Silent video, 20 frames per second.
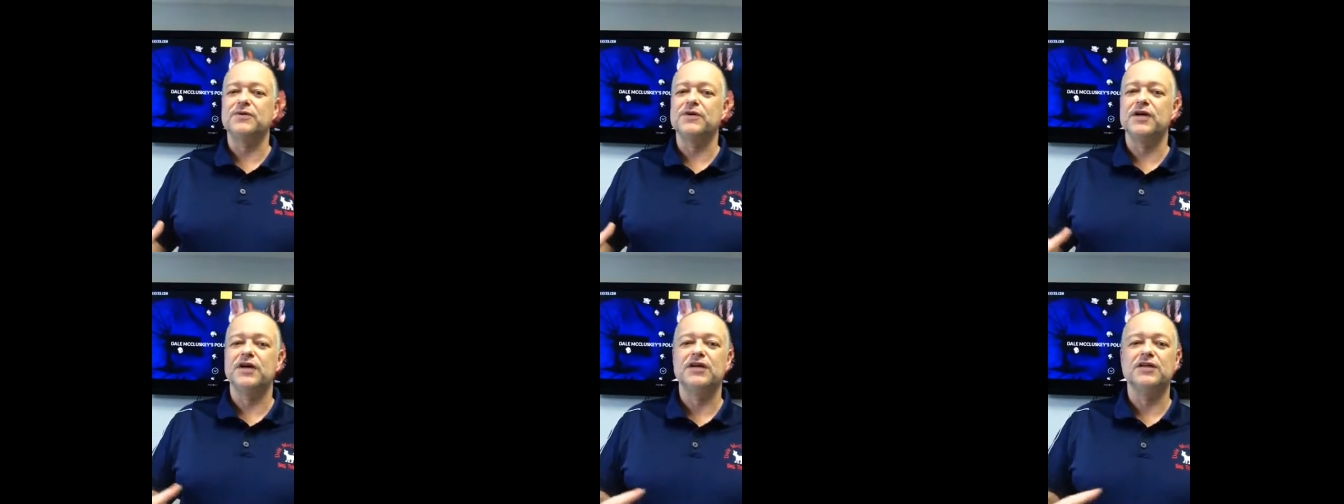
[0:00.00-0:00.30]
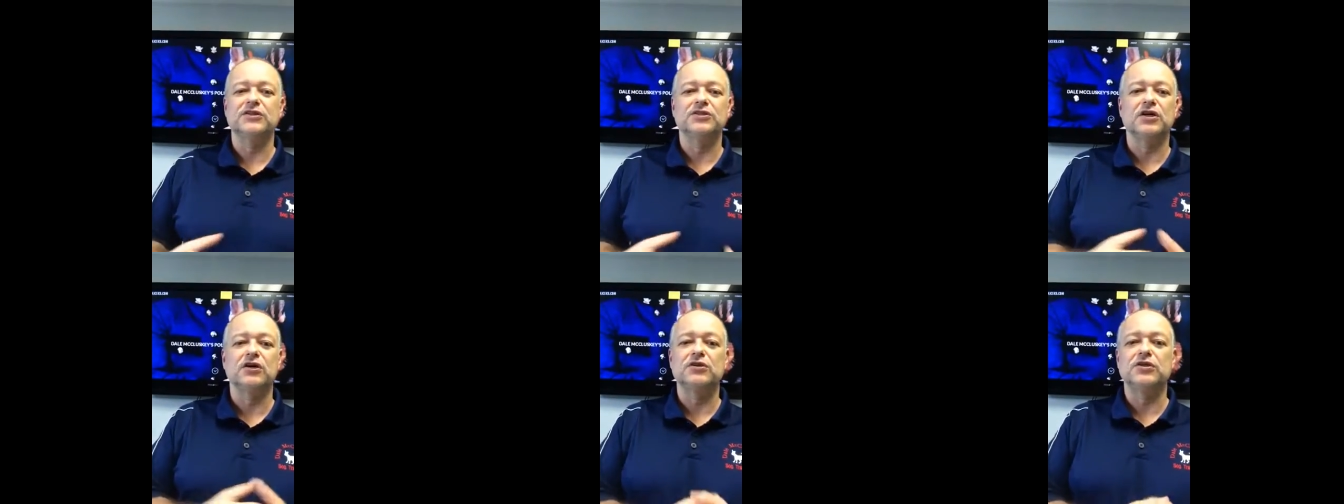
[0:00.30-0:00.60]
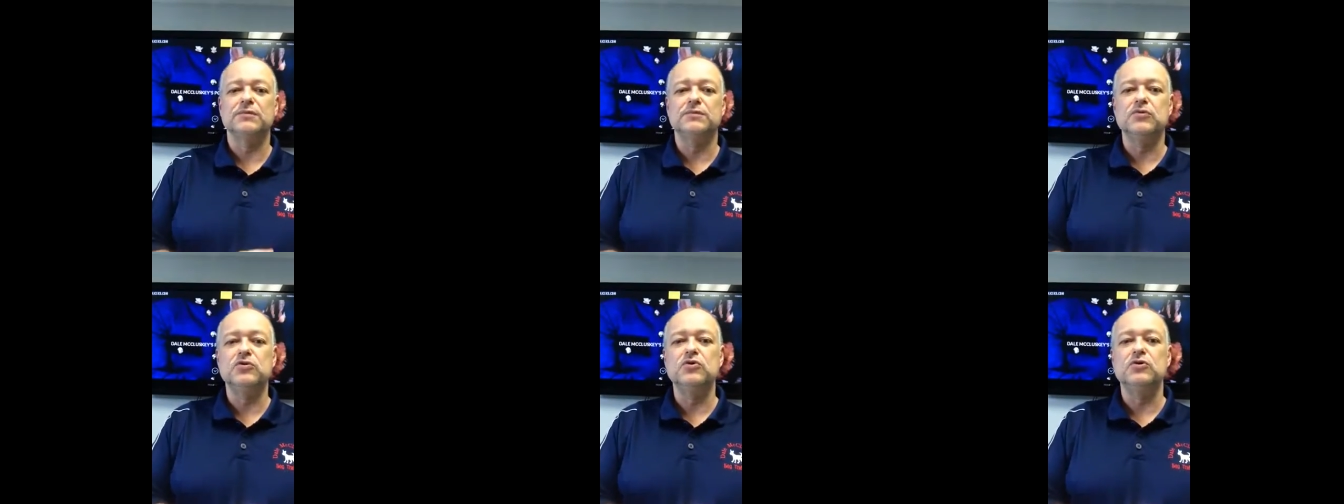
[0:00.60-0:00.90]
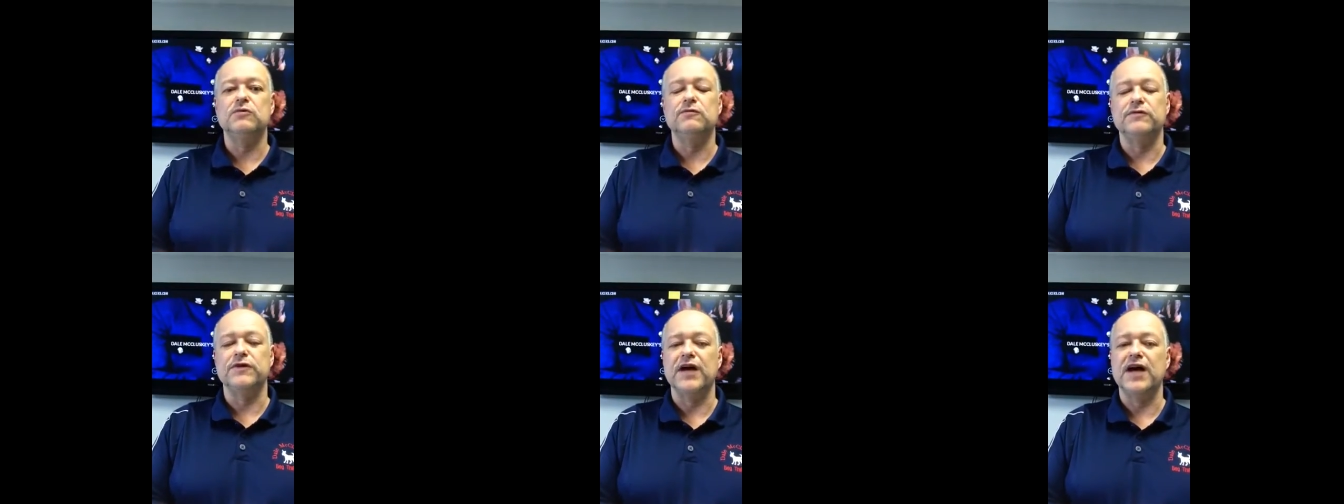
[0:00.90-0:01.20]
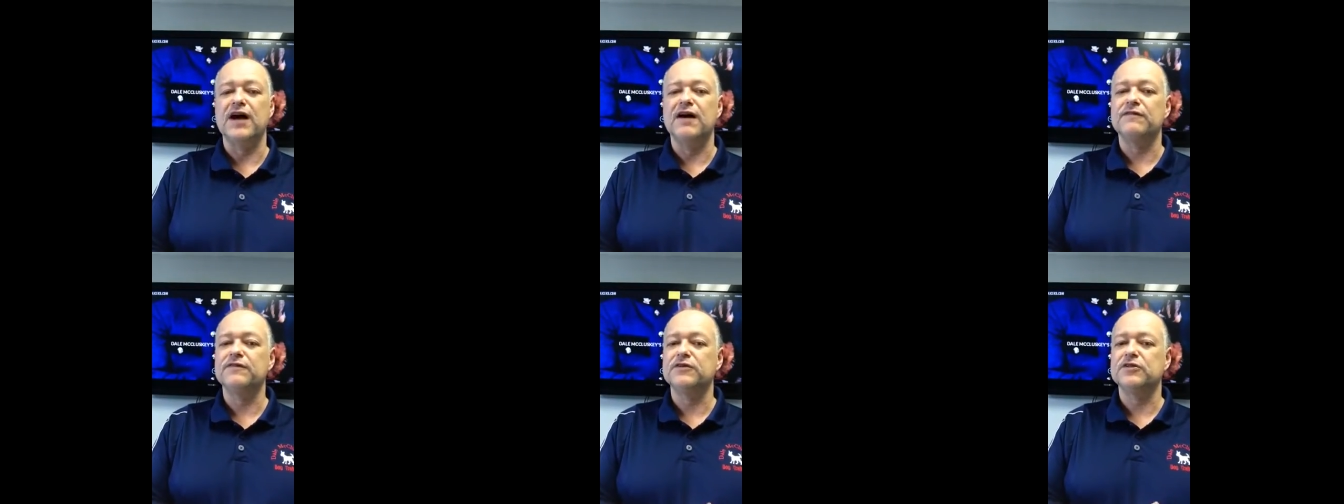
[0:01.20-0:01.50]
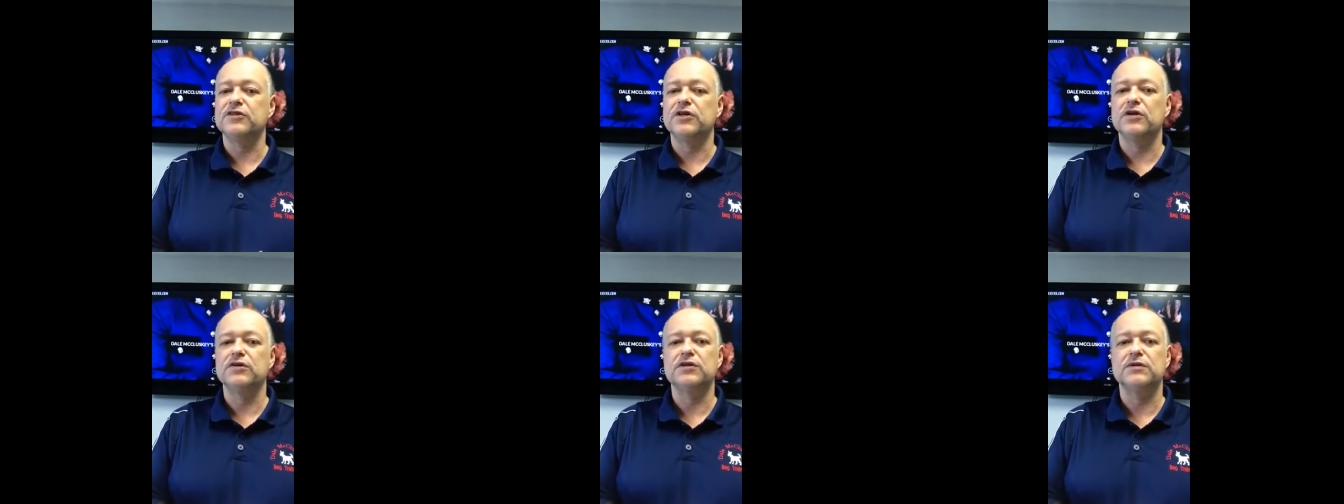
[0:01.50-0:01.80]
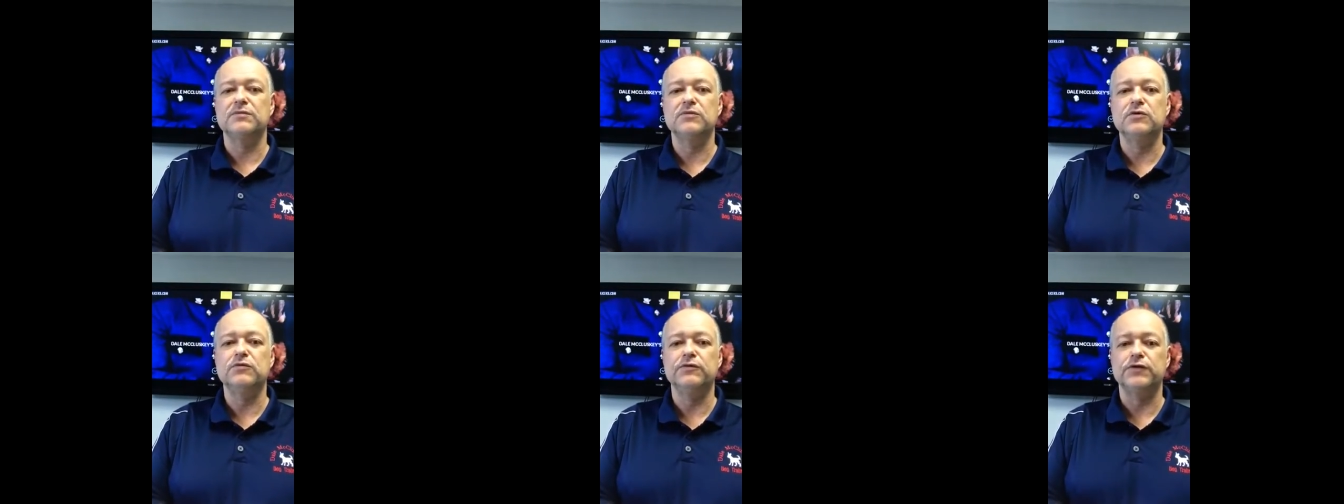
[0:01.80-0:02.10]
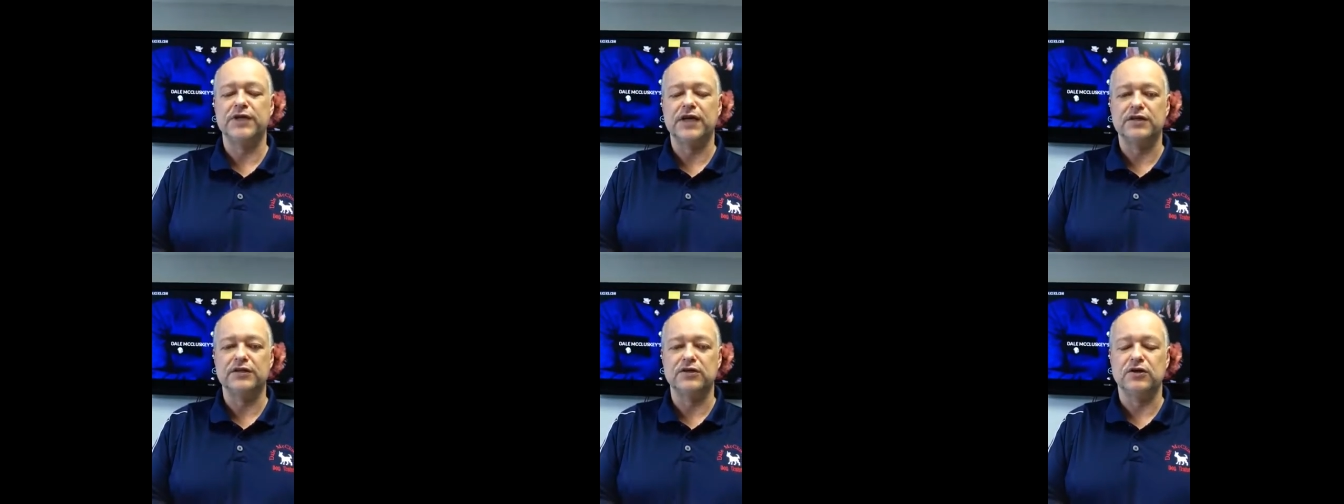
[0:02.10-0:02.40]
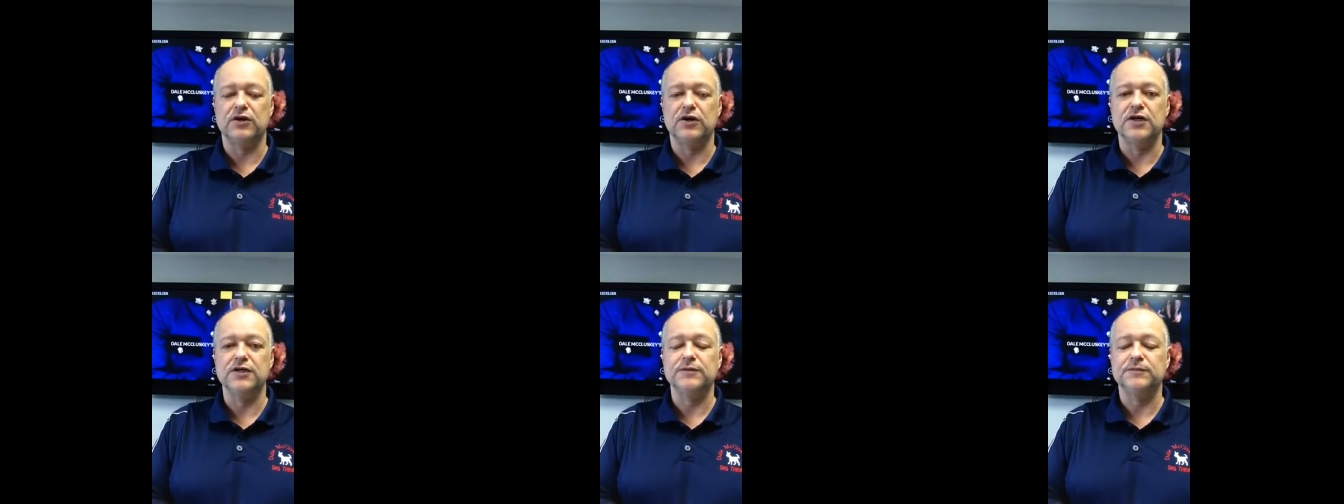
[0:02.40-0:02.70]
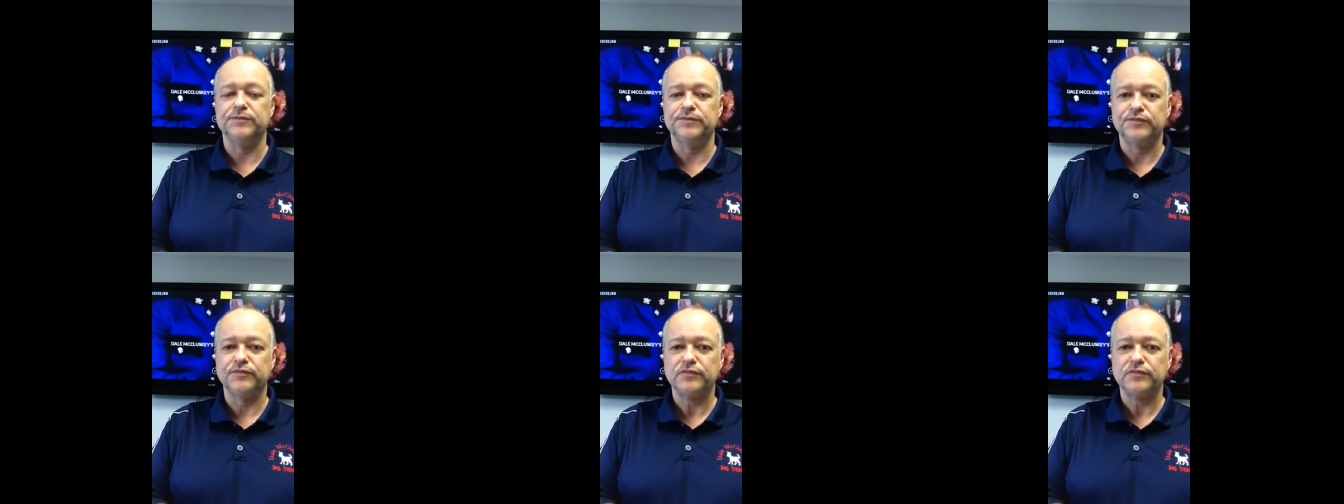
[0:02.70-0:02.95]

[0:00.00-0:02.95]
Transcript: You got to start to move. You have to start to move with that dog,